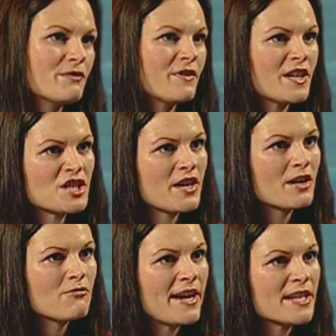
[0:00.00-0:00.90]
for fee sharing
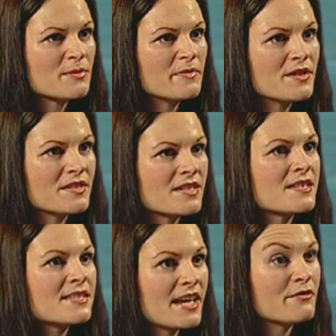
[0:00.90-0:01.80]
arrangements is
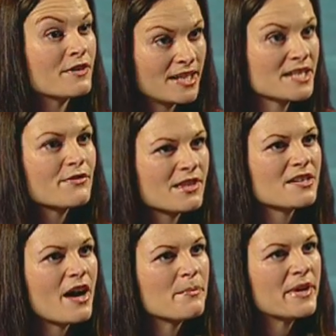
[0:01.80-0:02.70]
safe, at least for the
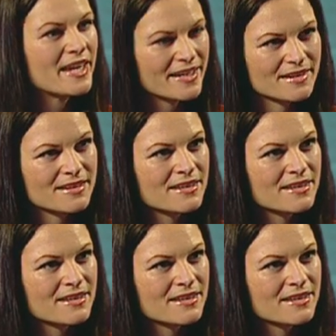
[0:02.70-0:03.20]
time being?